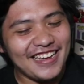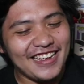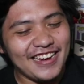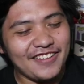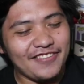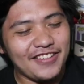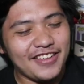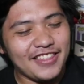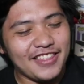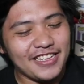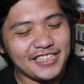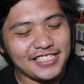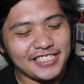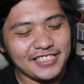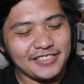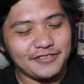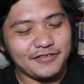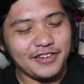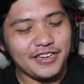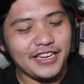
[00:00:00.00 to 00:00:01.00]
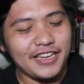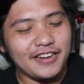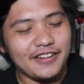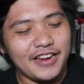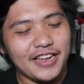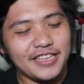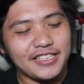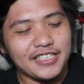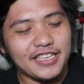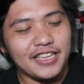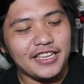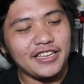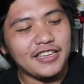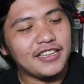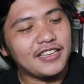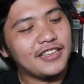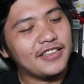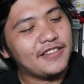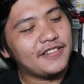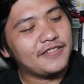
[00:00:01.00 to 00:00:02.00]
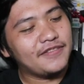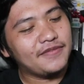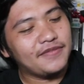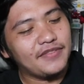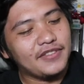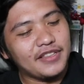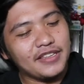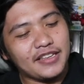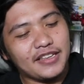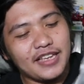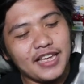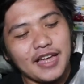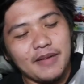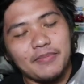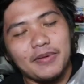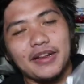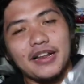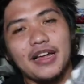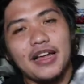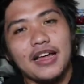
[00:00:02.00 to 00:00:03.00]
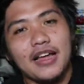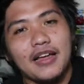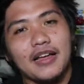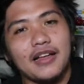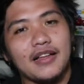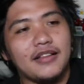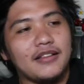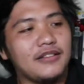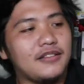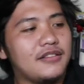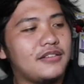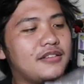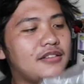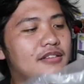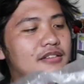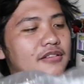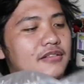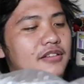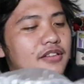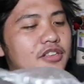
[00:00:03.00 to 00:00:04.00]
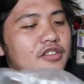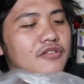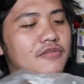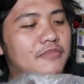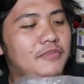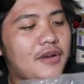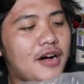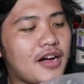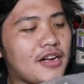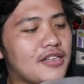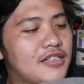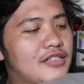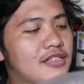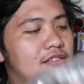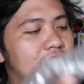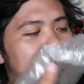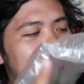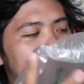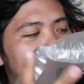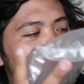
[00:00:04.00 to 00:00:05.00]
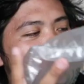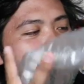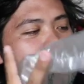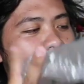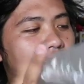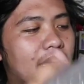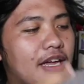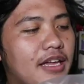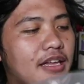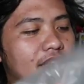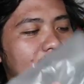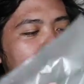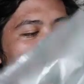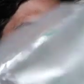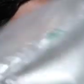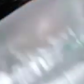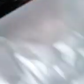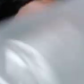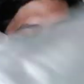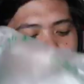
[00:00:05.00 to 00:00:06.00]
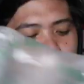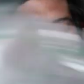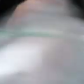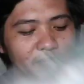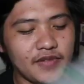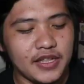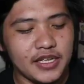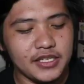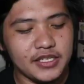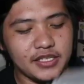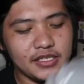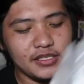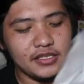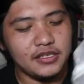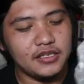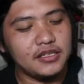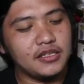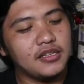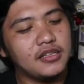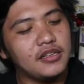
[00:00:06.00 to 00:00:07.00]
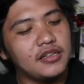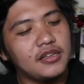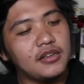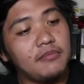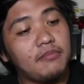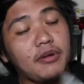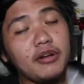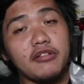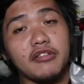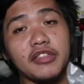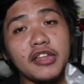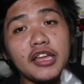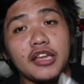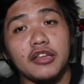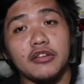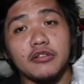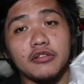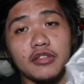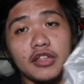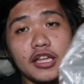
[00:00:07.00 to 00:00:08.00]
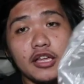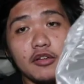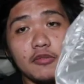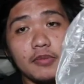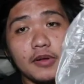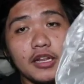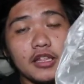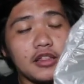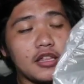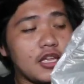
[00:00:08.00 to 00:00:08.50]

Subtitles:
Anyway, this is really crazy. Kaya pala yung box medyo malaki because of this. Pero thank you. Thank you pala